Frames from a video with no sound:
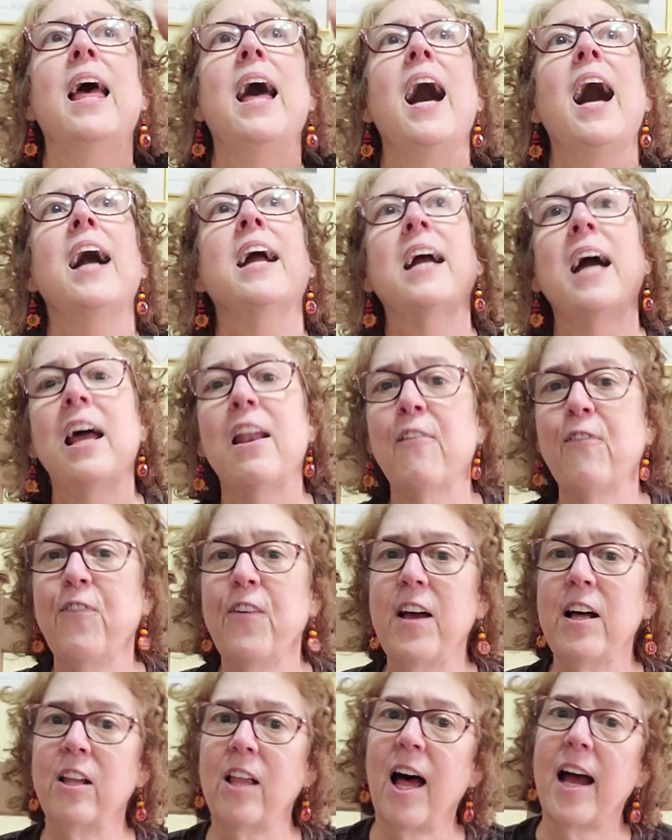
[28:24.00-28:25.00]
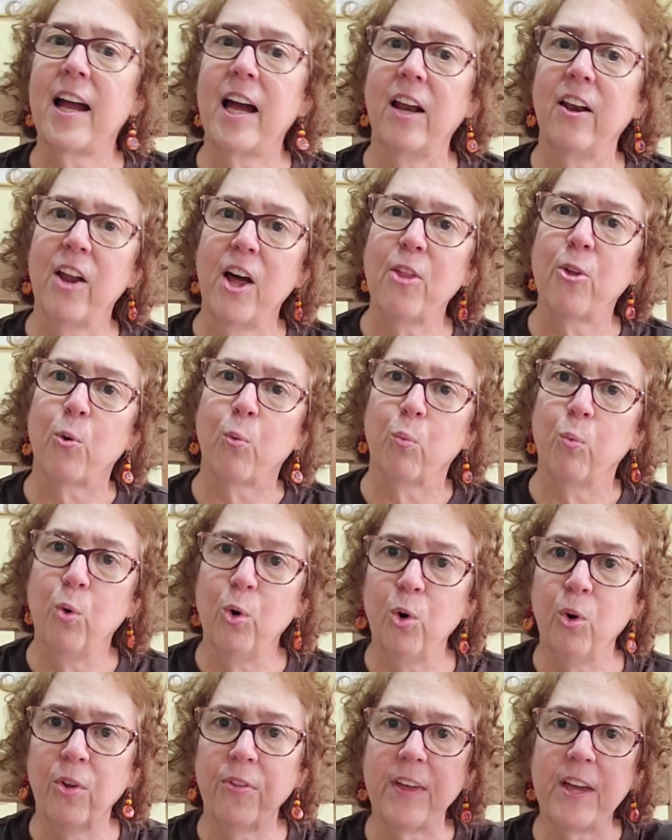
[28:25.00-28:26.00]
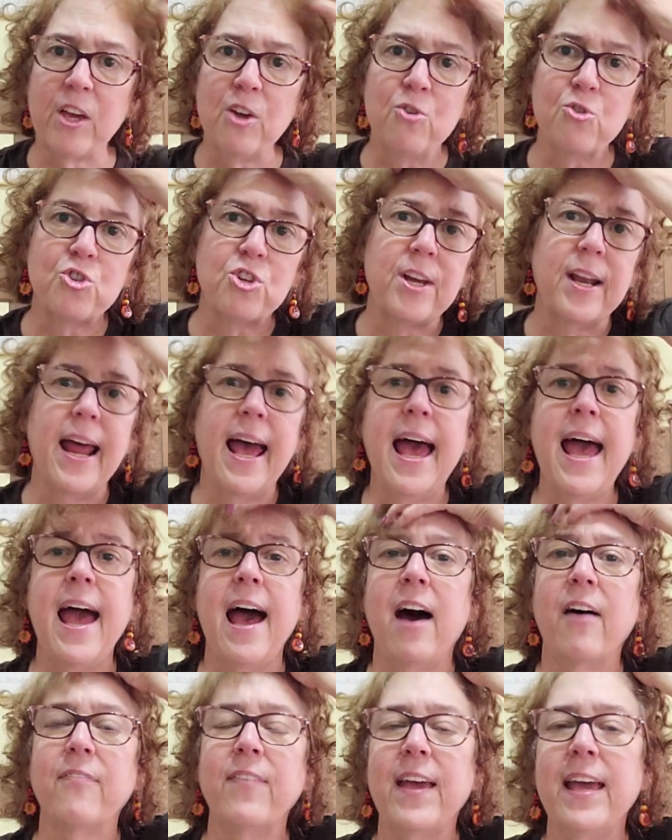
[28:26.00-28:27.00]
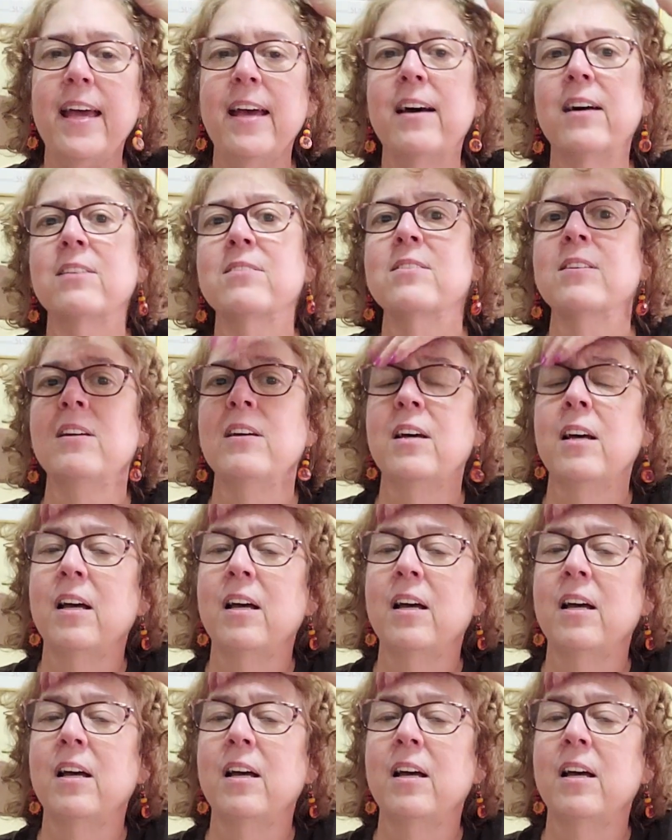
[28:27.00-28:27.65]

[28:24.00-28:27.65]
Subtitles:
I kind of feel like another rule that you should have is